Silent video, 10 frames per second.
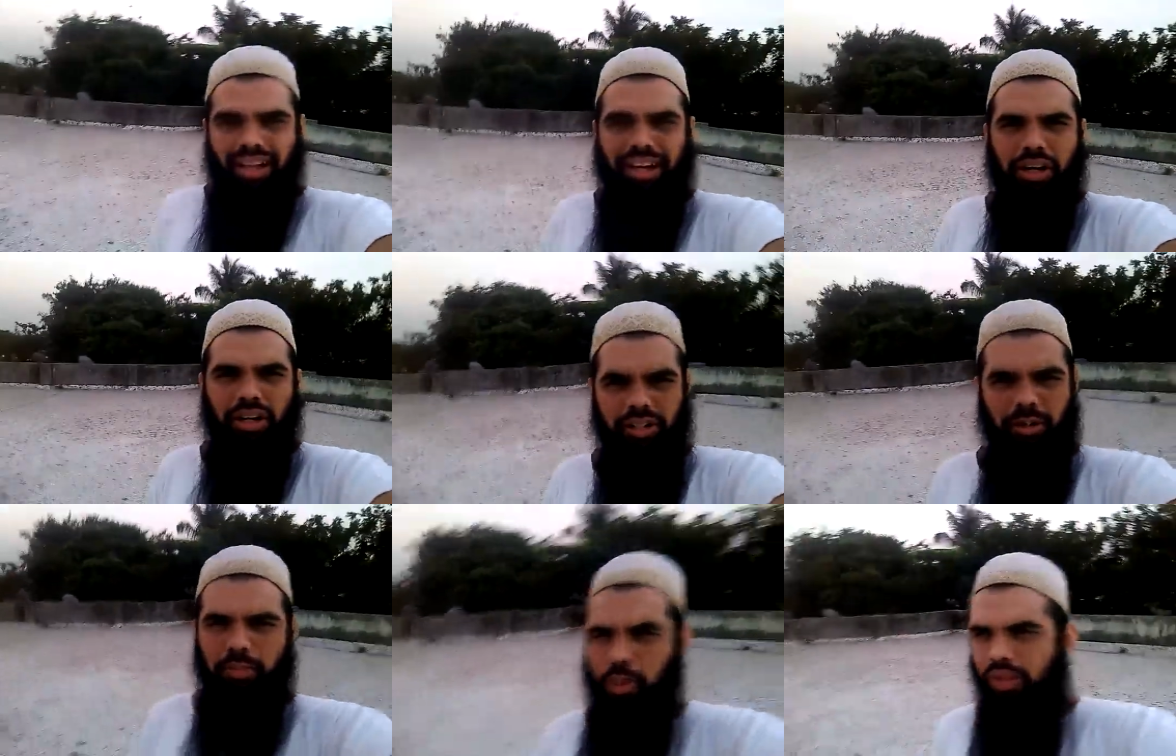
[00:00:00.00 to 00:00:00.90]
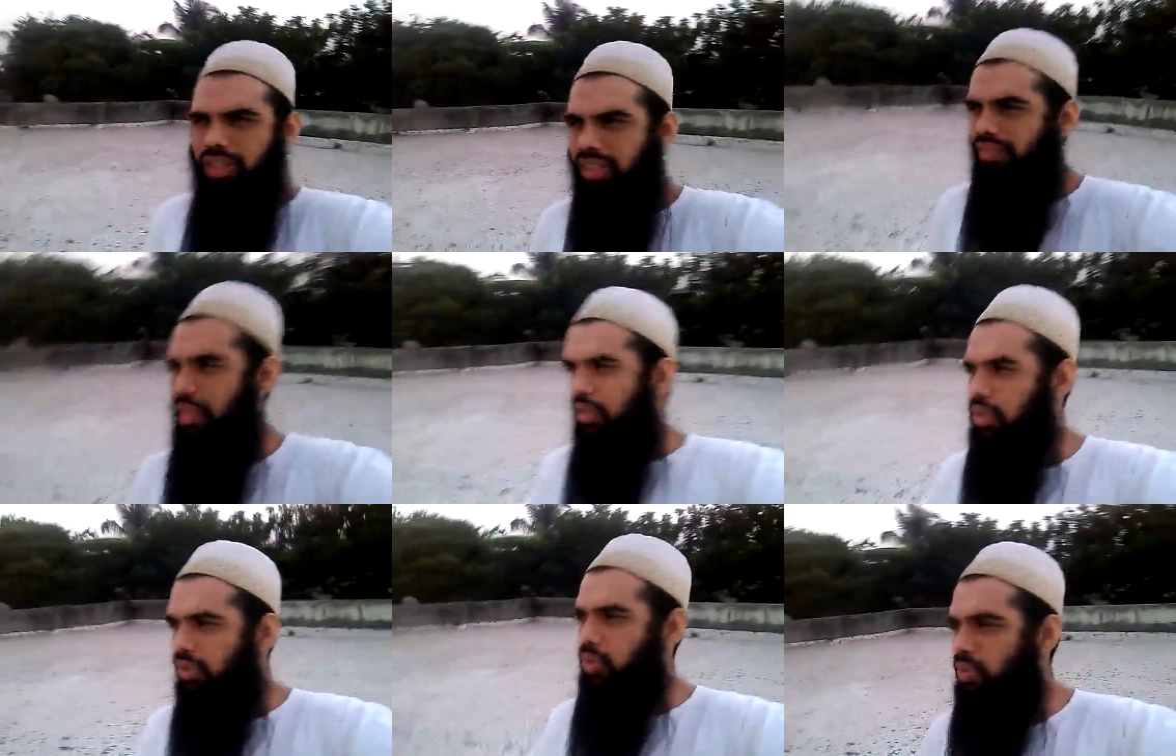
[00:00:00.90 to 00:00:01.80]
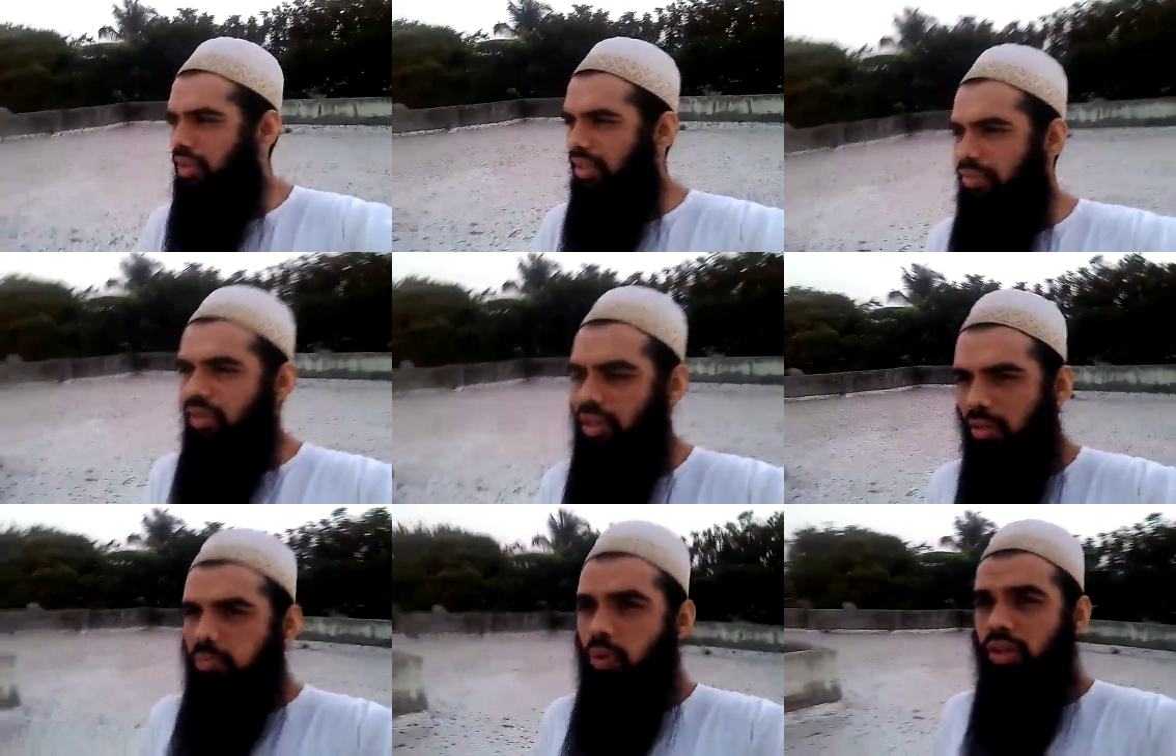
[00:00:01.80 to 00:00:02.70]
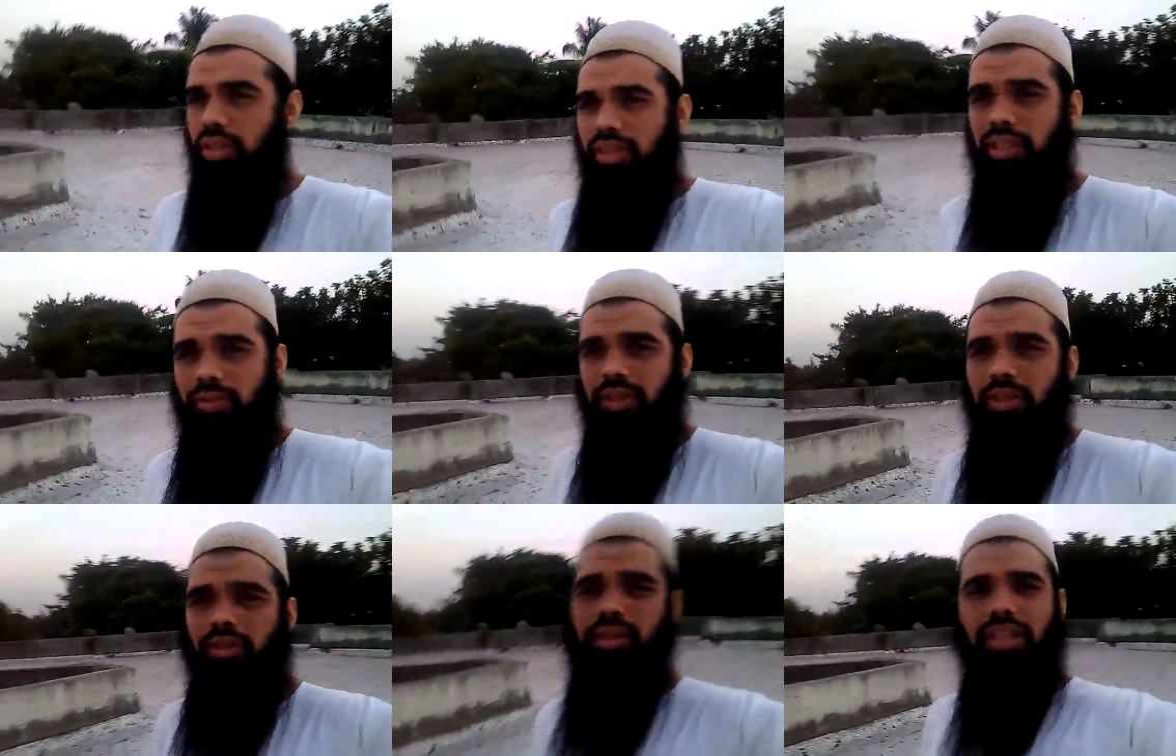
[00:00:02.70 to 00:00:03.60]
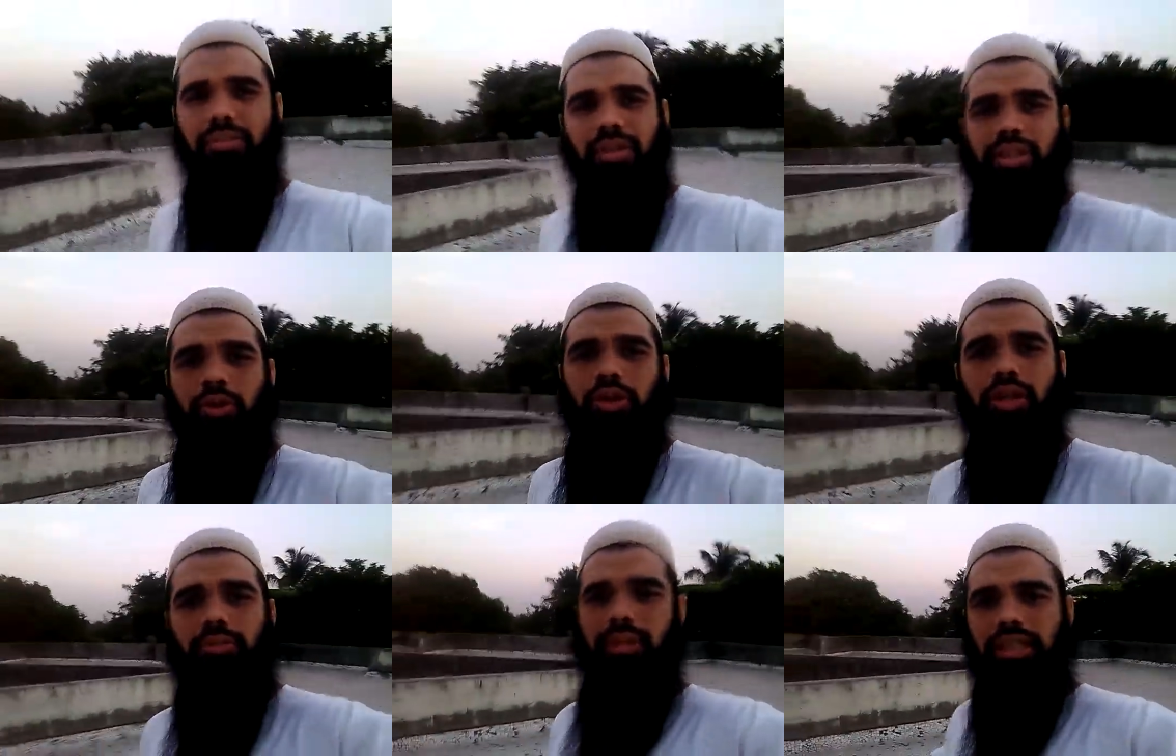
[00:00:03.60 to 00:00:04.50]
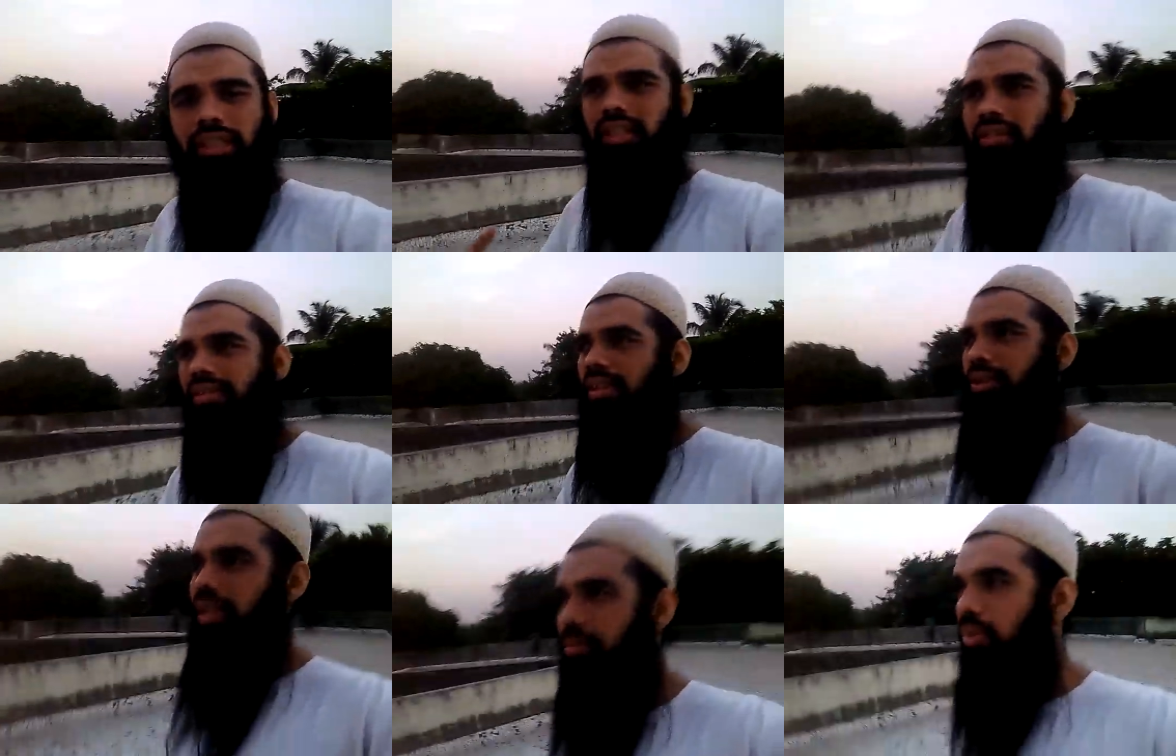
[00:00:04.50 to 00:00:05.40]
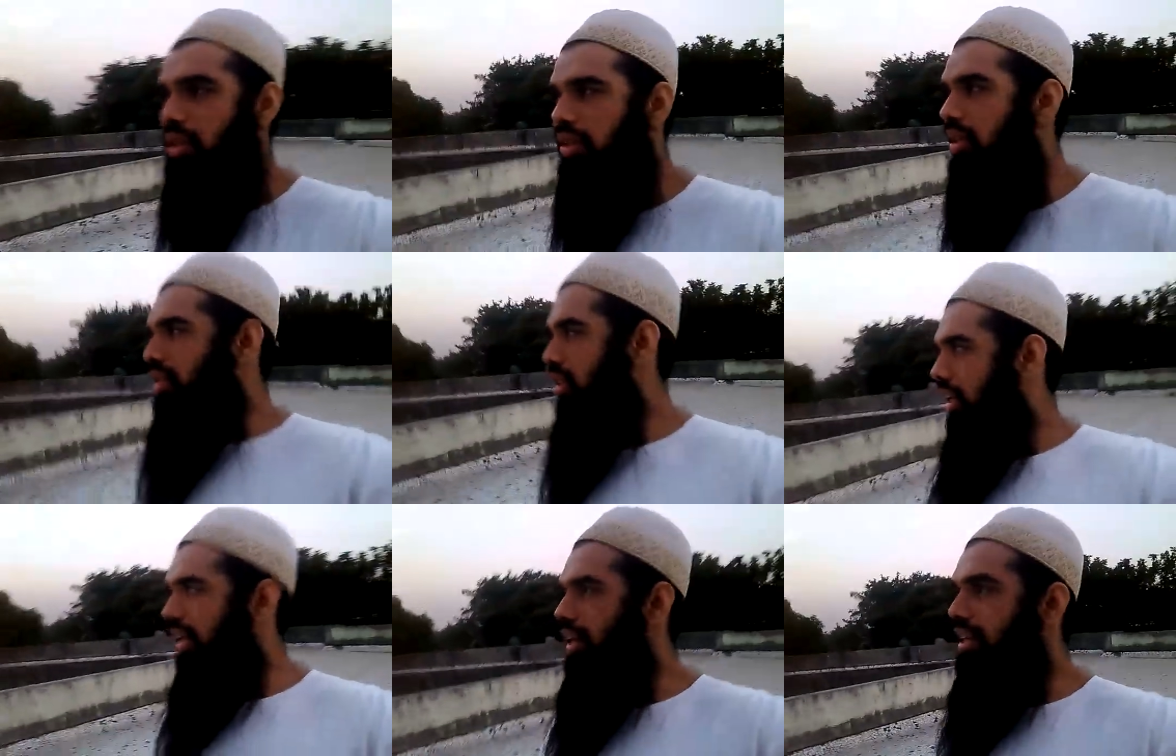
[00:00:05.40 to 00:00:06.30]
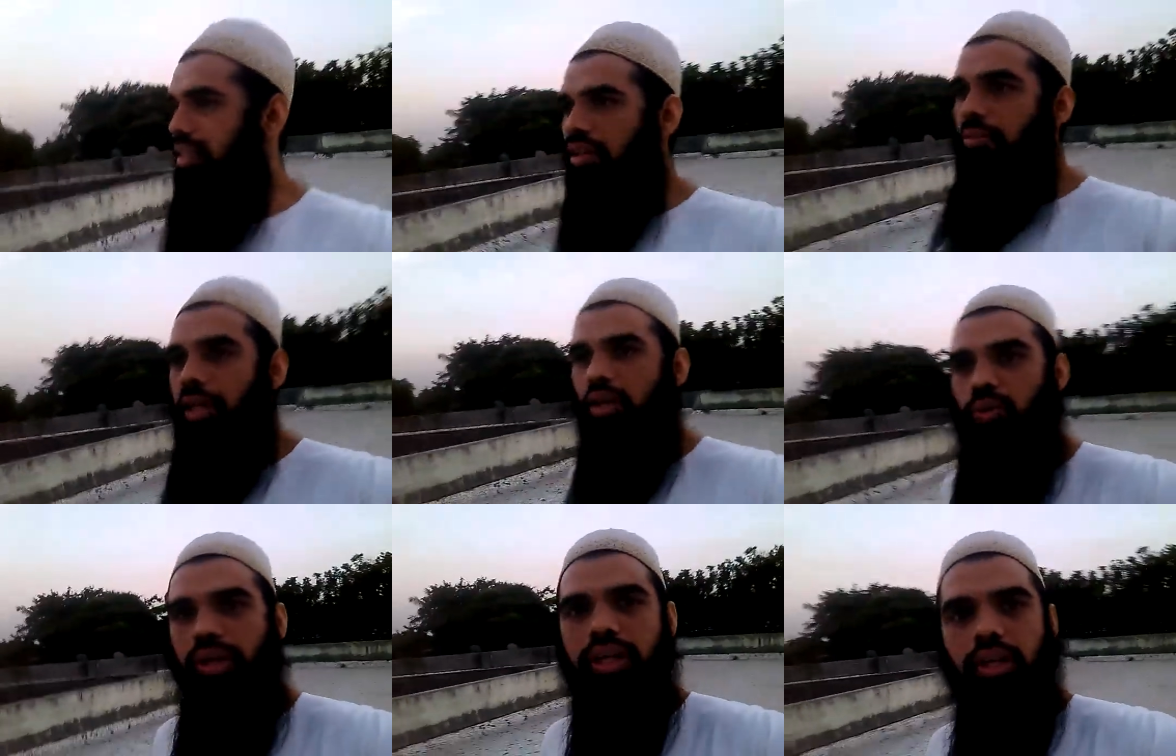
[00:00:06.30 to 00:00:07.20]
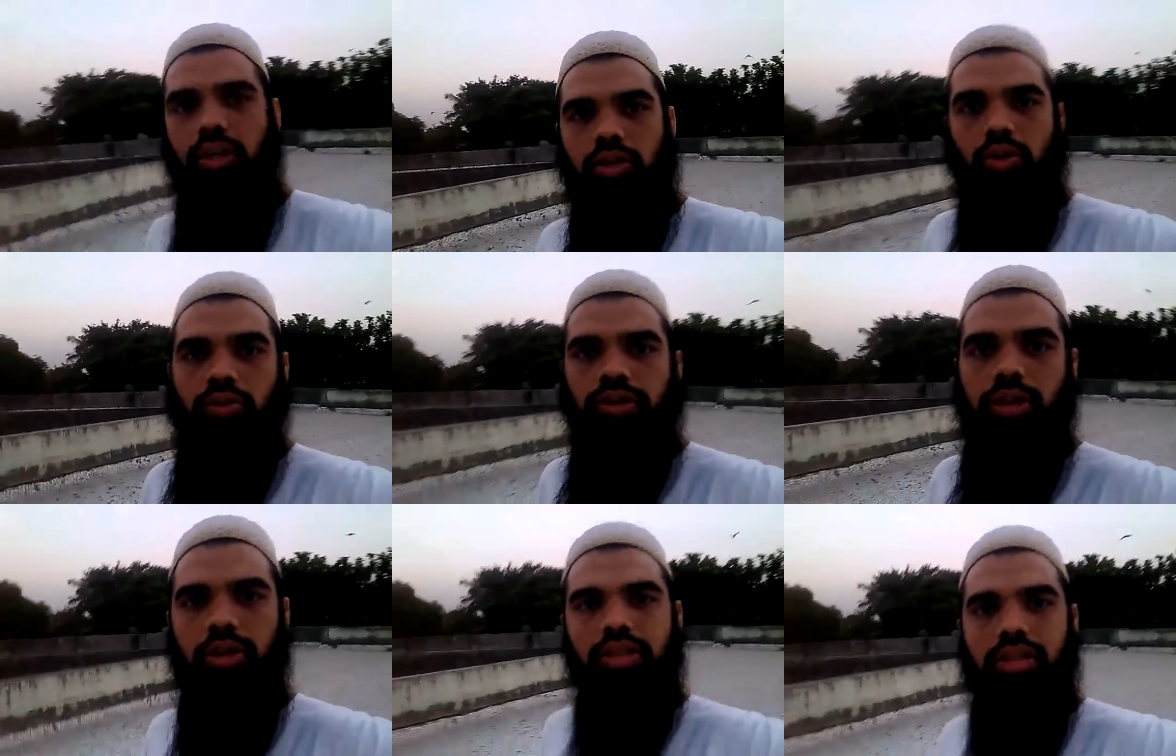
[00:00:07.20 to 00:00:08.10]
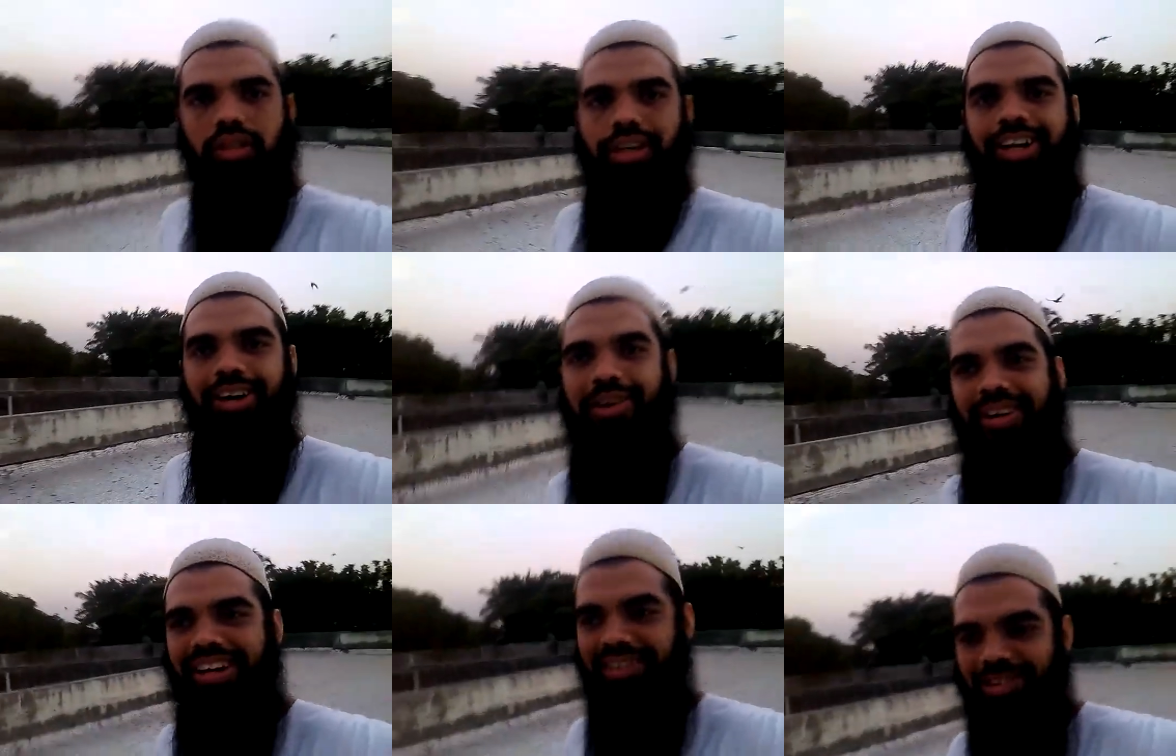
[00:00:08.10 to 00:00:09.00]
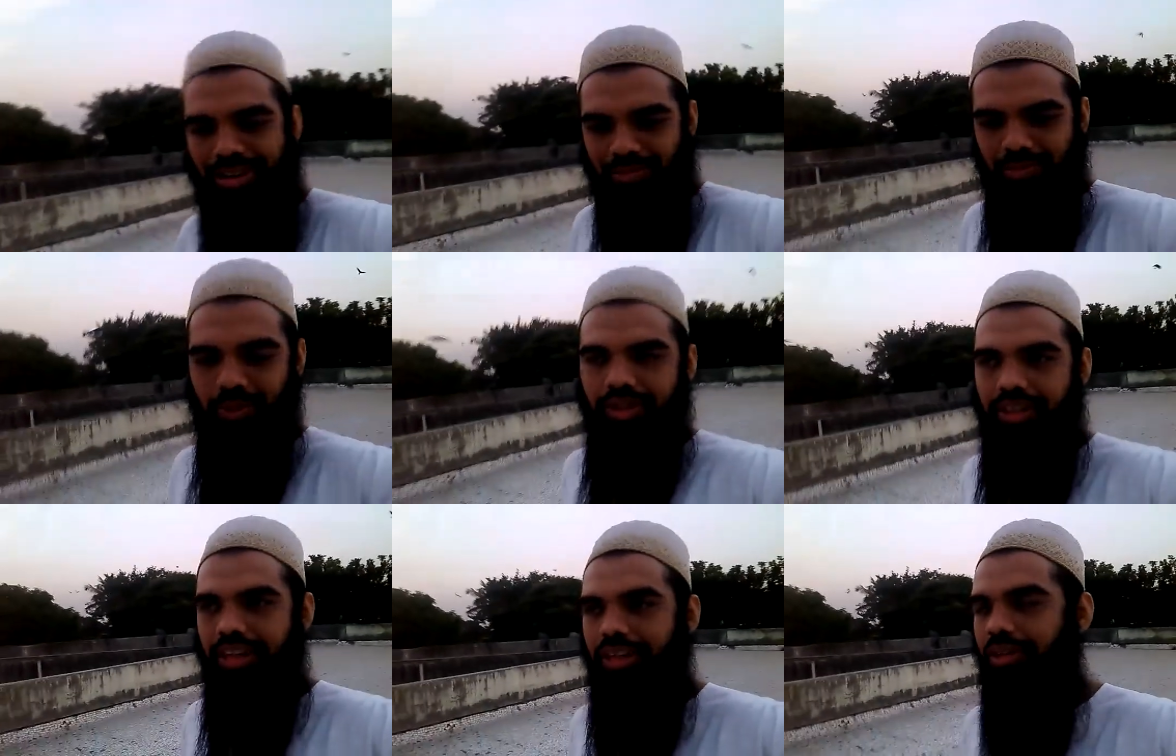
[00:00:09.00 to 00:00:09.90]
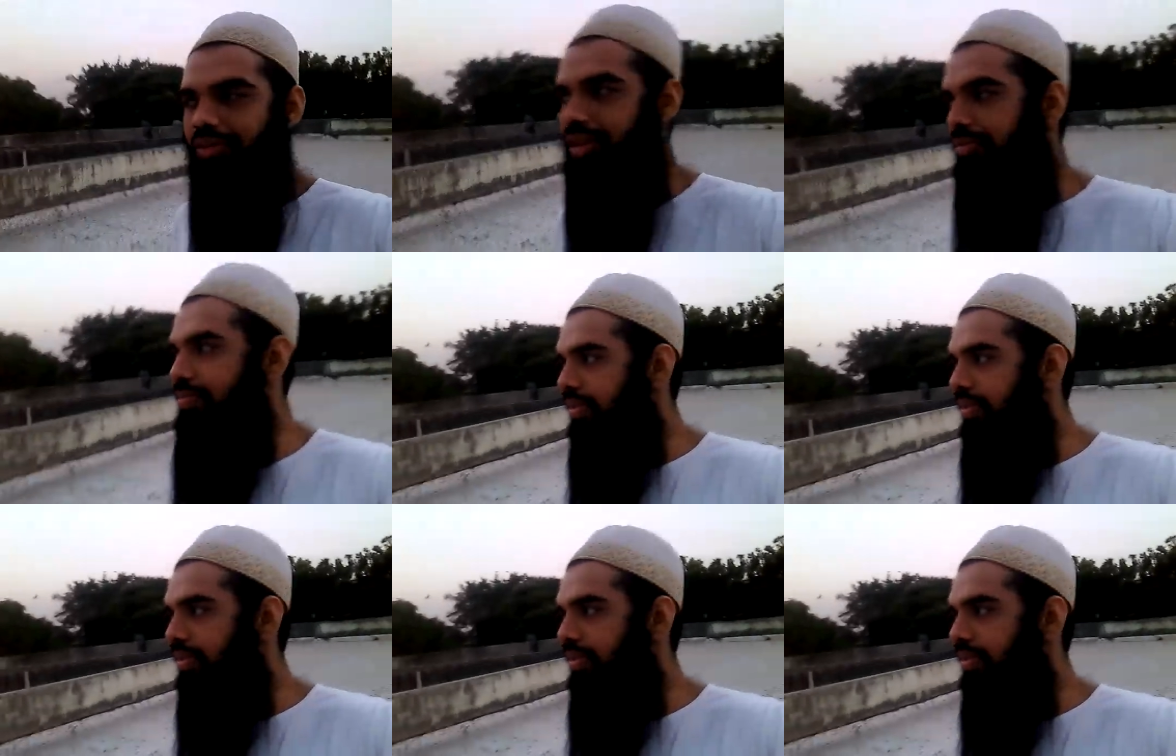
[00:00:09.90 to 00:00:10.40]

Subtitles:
I gotta upload these videos soon. I have not uploaded these videos. I'm just going on making these videos. I guess I've made 20 or so videos now, and I have not uploaded any of them.